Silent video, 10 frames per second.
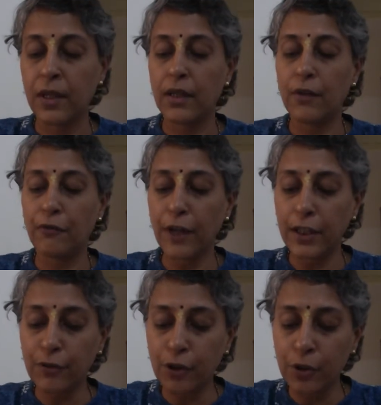The
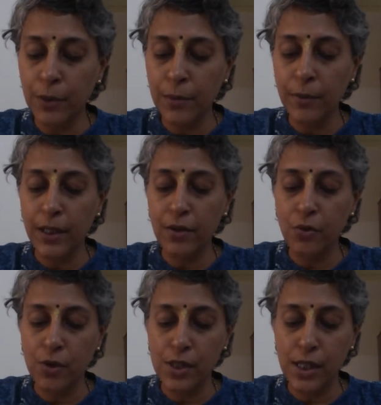faithful human being
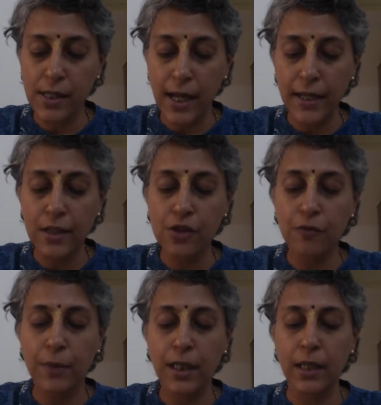who is desirous of
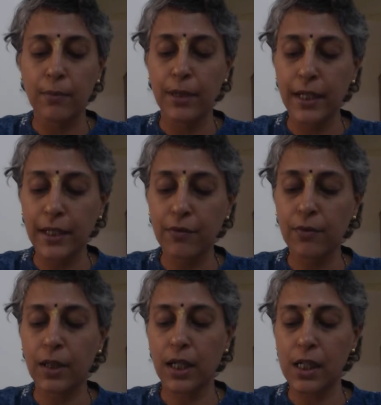being liberated from
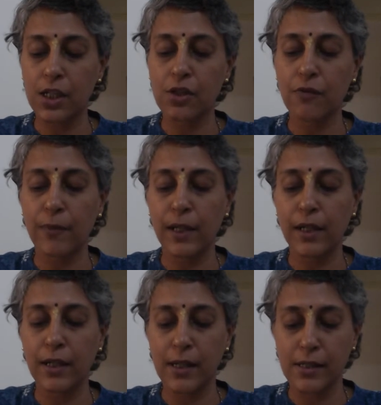the clutches of
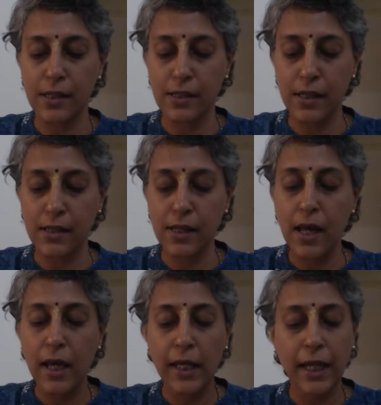material existence
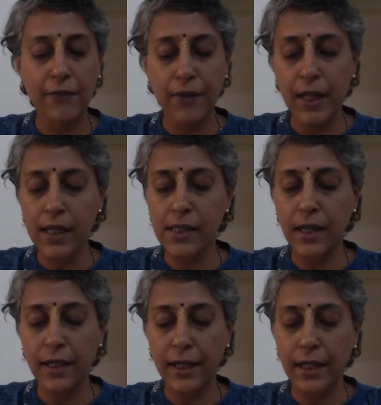can very
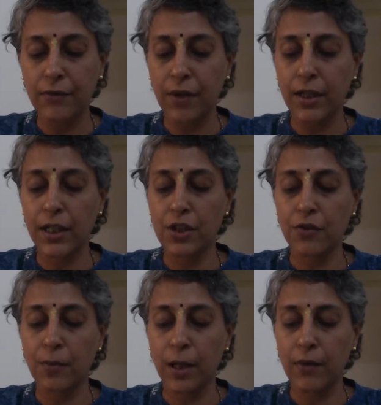easily take advantage of
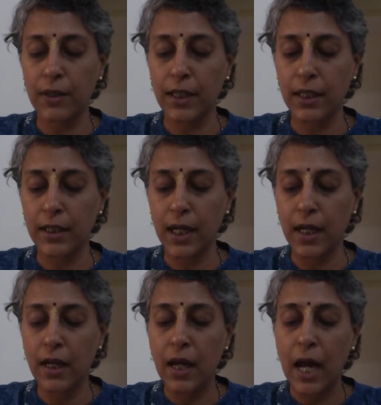the Bhagavad
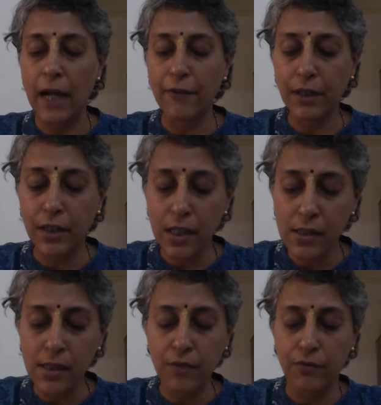Gita, and with
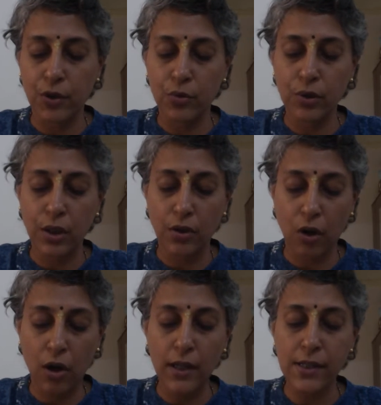this in view, the
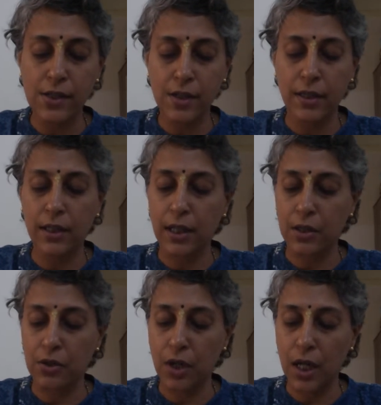Lord instructed
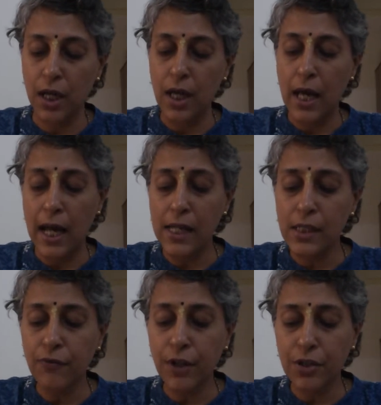Arjuna as
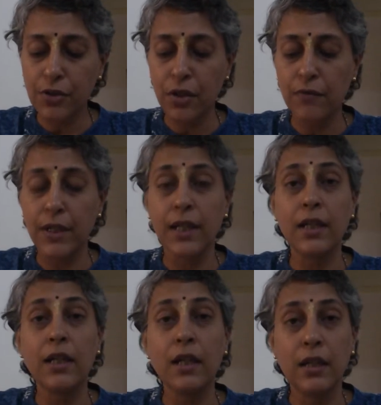if Arjuna were
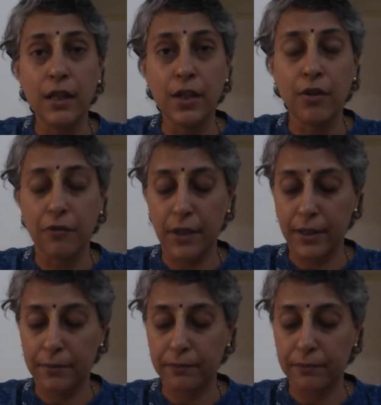in need of it.